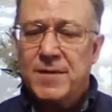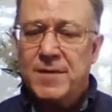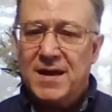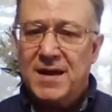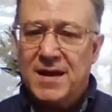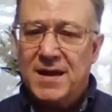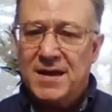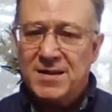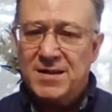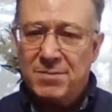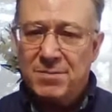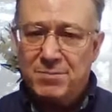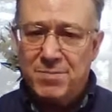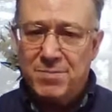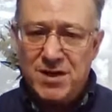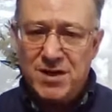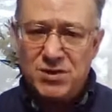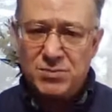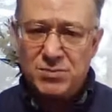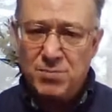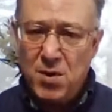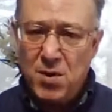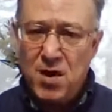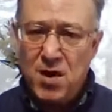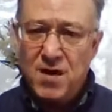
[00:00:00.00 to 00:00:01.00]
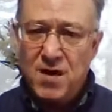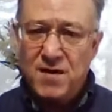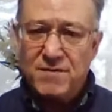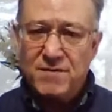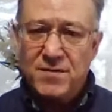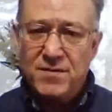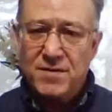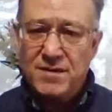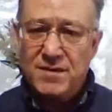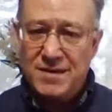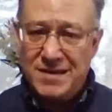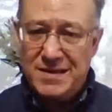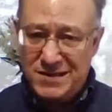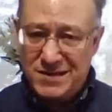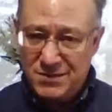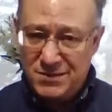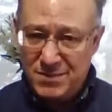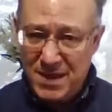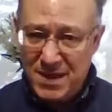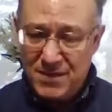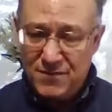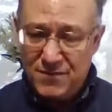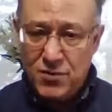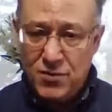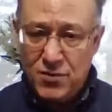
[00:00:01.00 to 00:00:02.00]
And the best part of it, it's
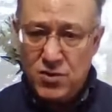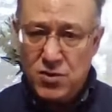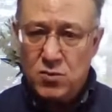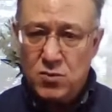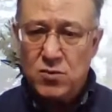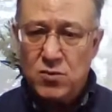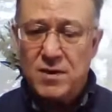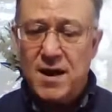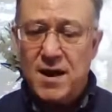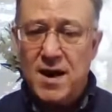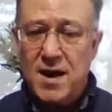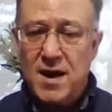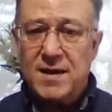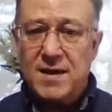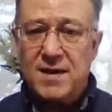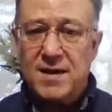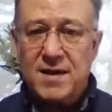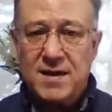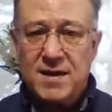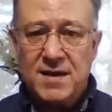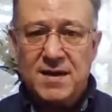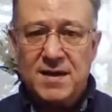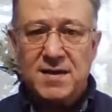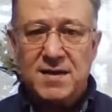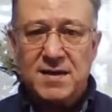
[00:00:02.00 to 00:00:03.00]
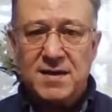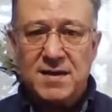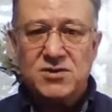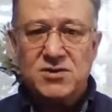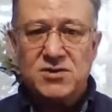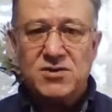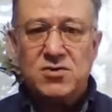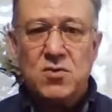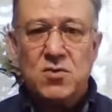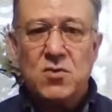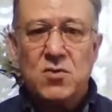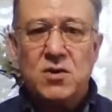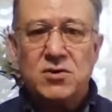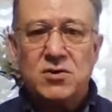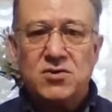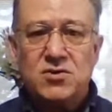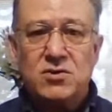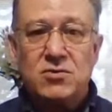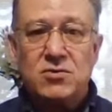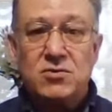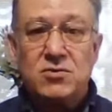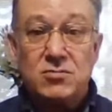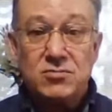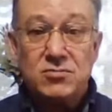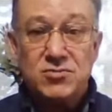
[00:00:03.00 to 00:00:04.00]
made for you and I. It is going
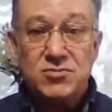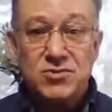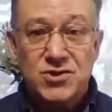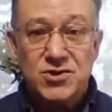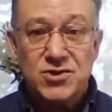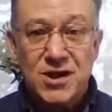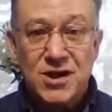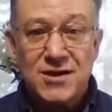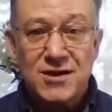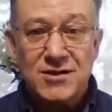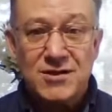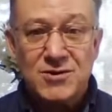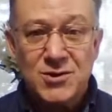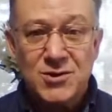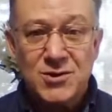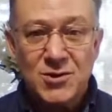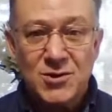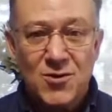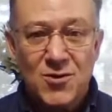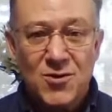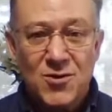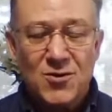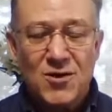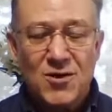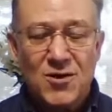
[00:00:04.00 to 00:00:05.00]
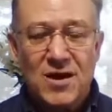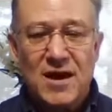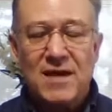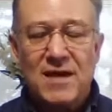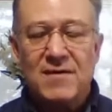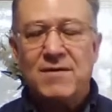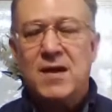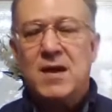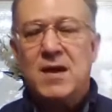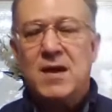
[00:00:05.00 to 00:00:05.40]
to change your life.